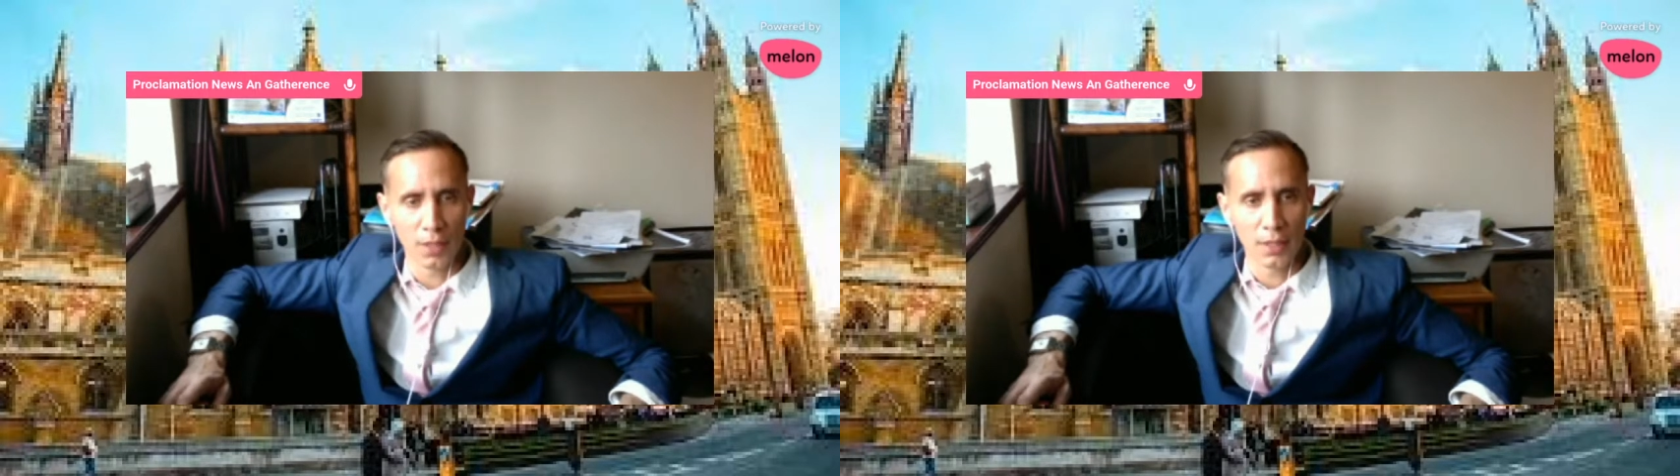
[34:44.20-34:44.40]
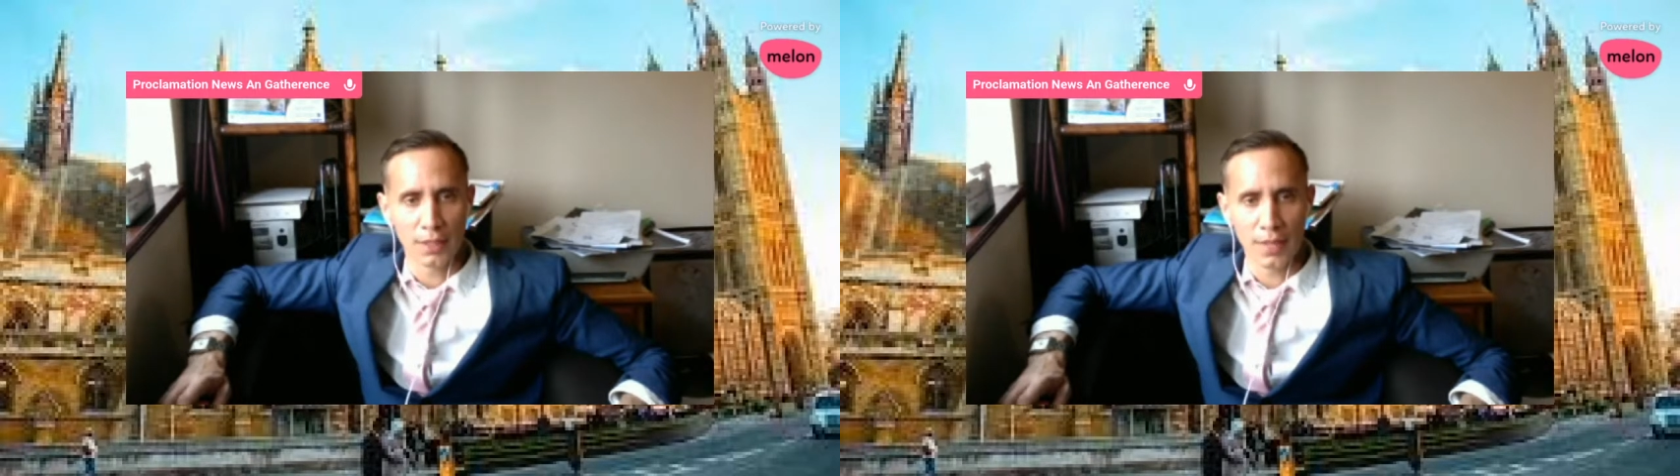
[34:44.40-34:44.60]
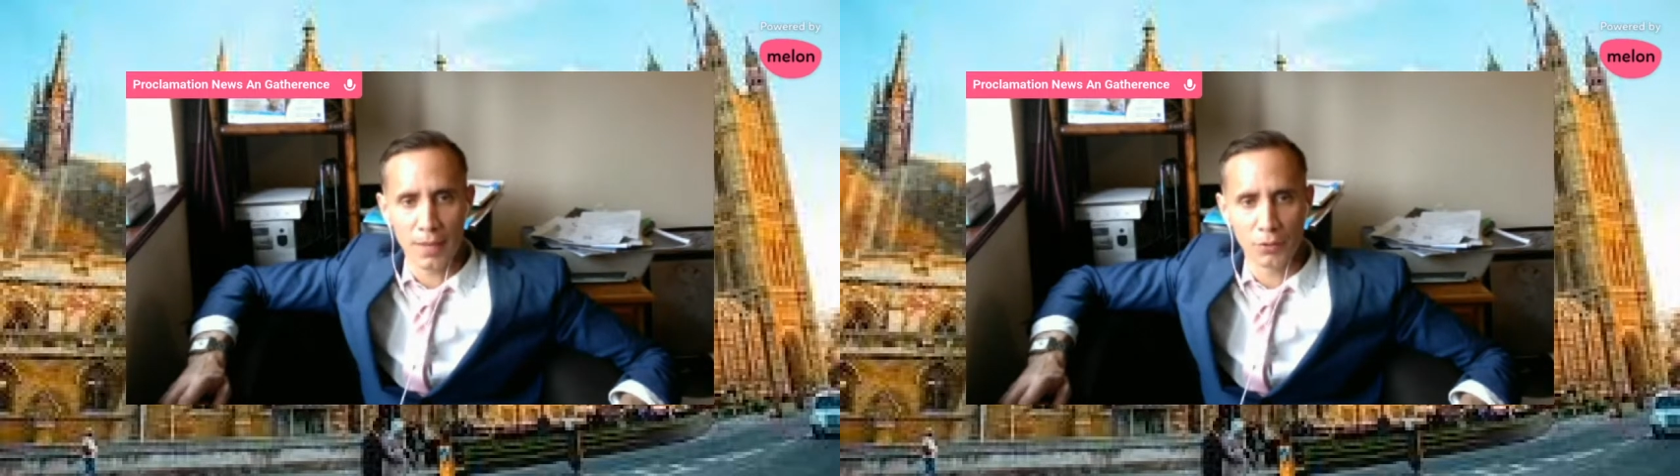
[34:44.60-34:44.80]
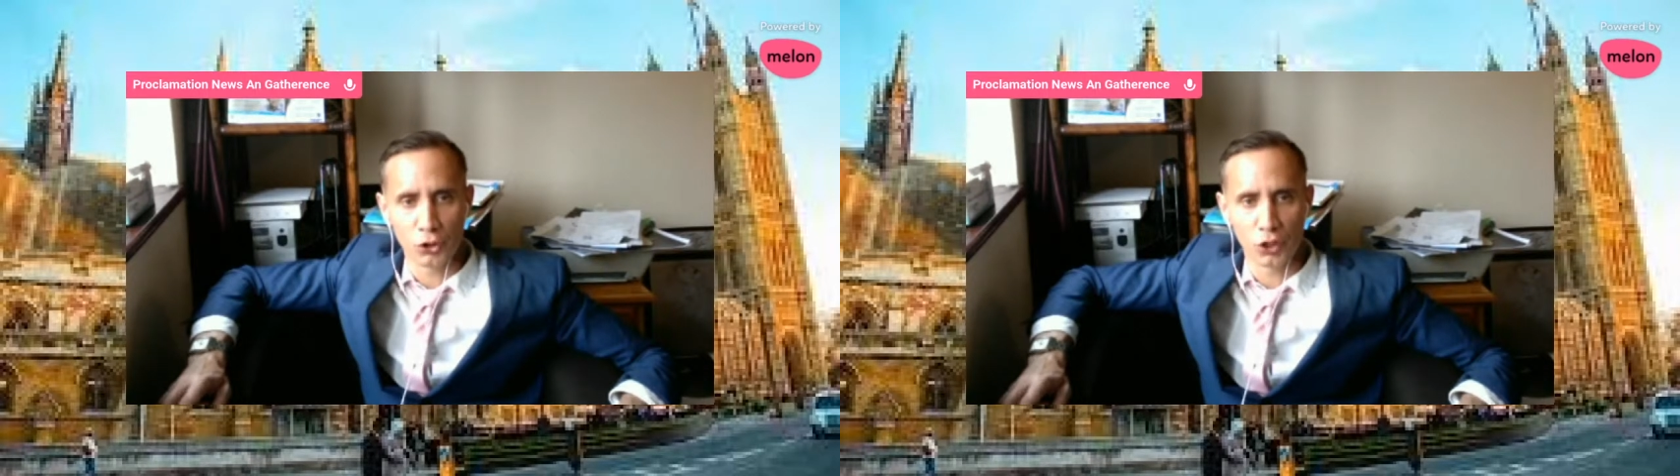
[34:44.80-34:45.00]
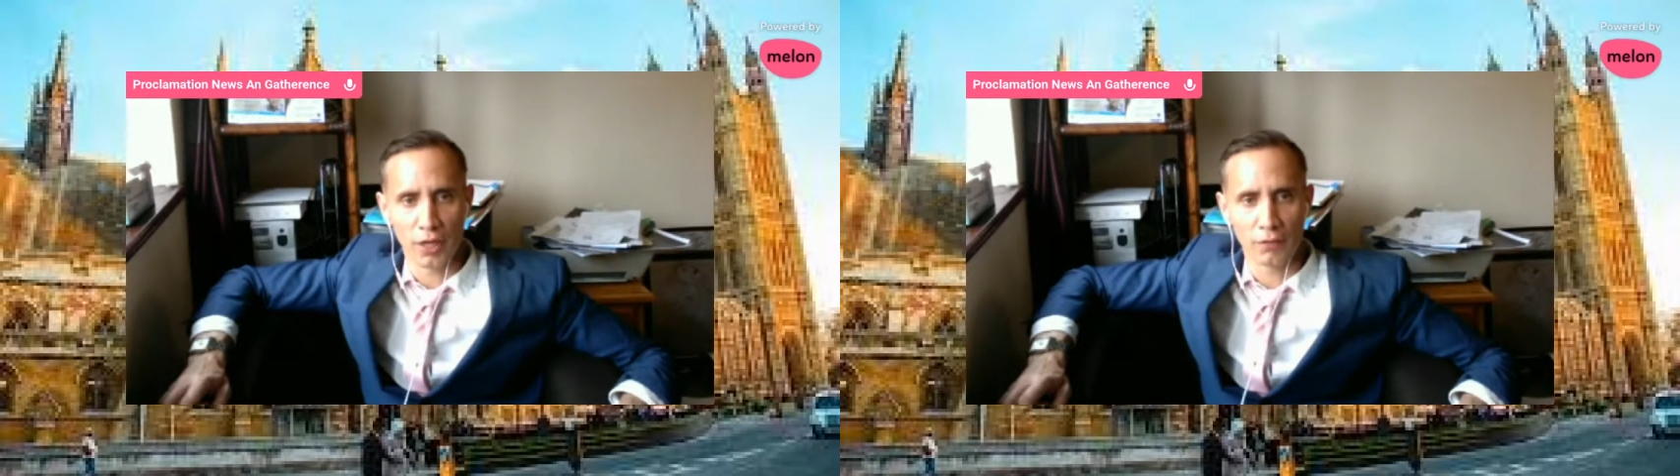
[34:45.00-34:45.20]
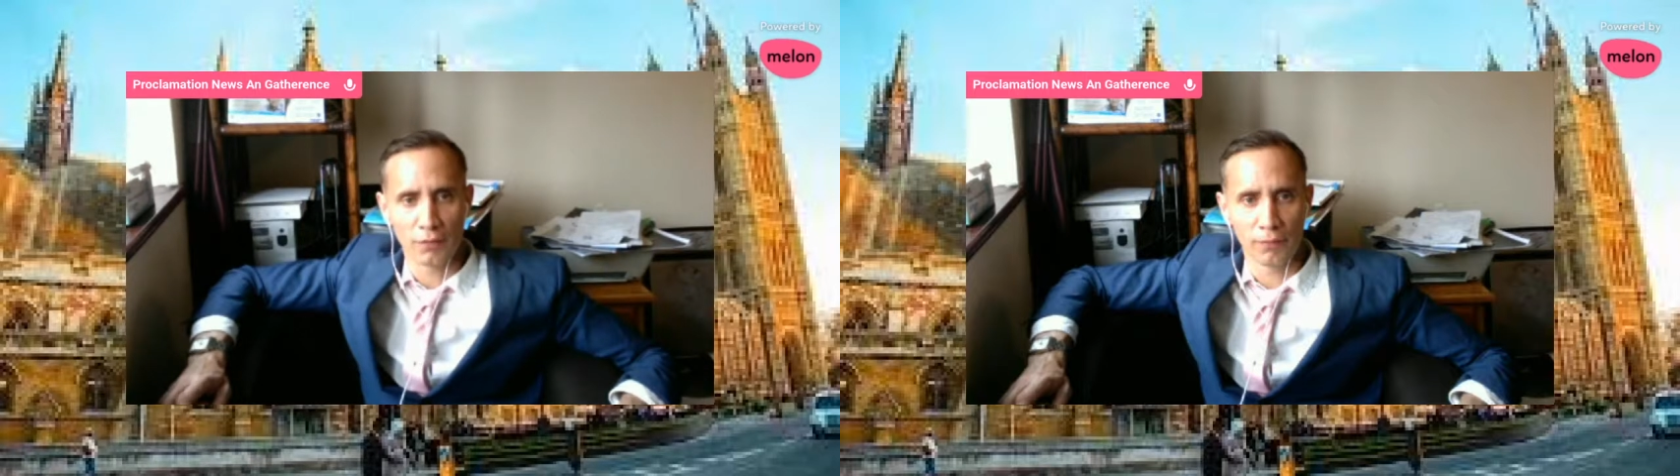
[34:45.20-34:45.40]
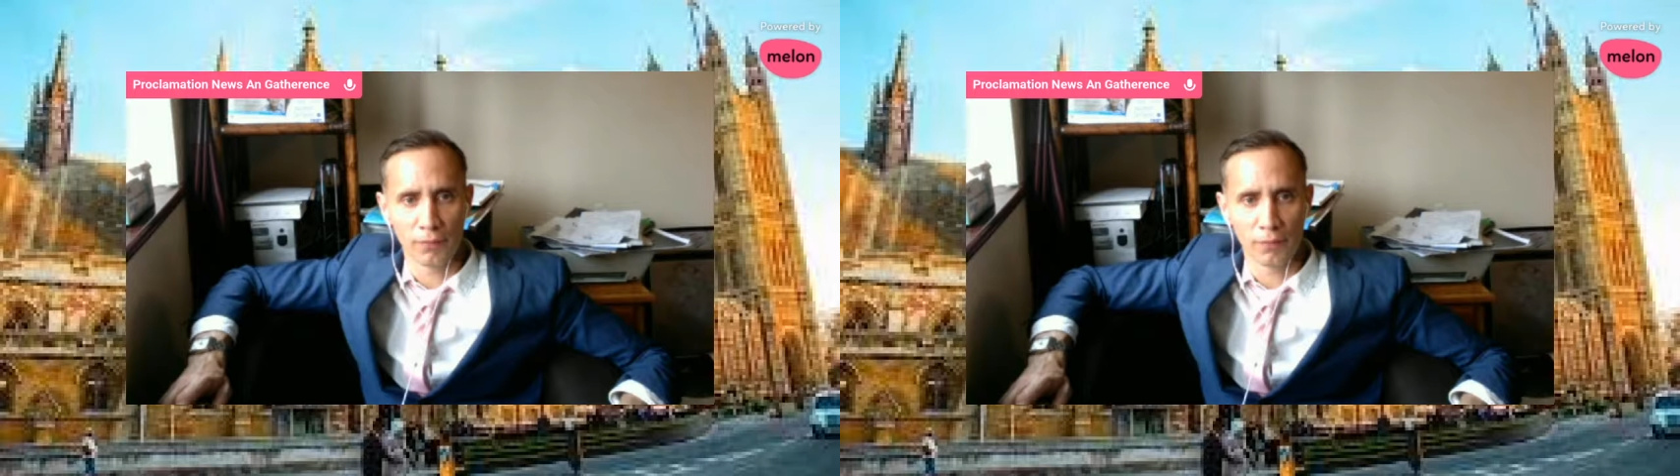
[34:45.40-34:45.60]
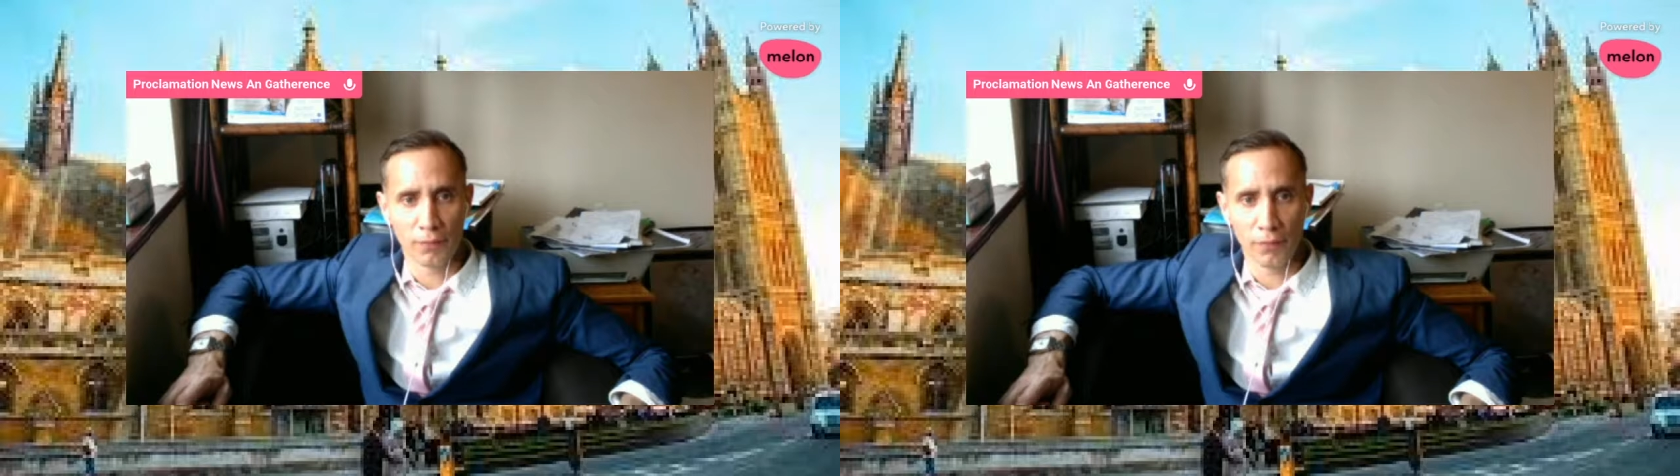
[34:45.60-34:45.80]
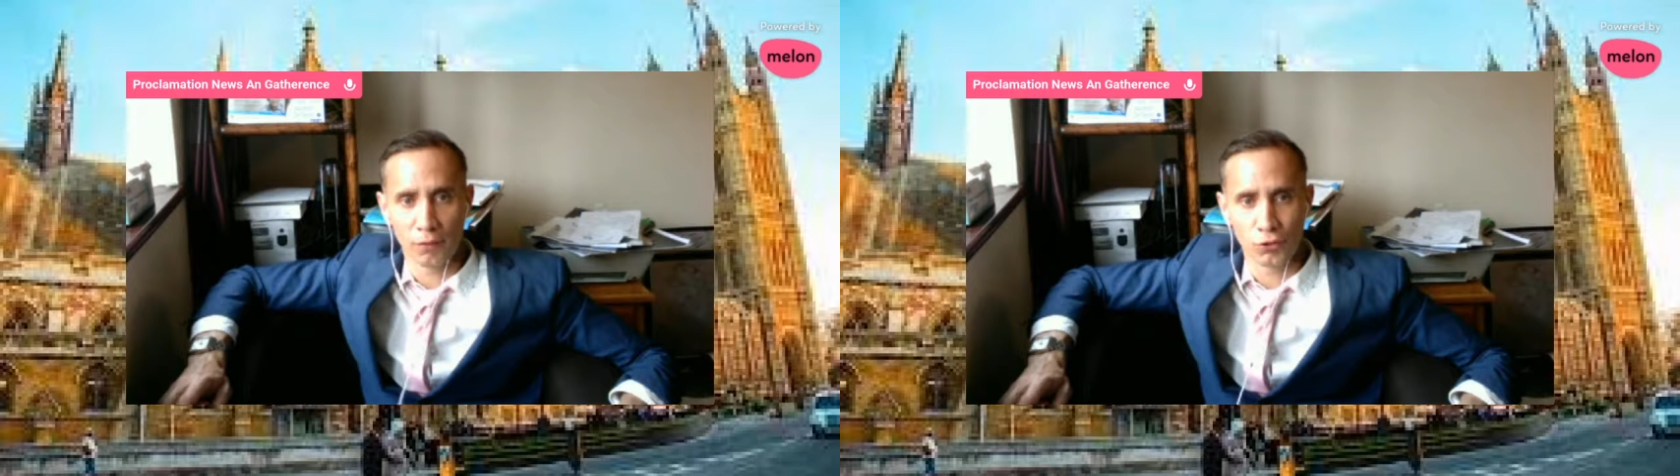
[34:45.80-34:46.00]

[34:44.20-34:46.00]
Labour Shadow Foreign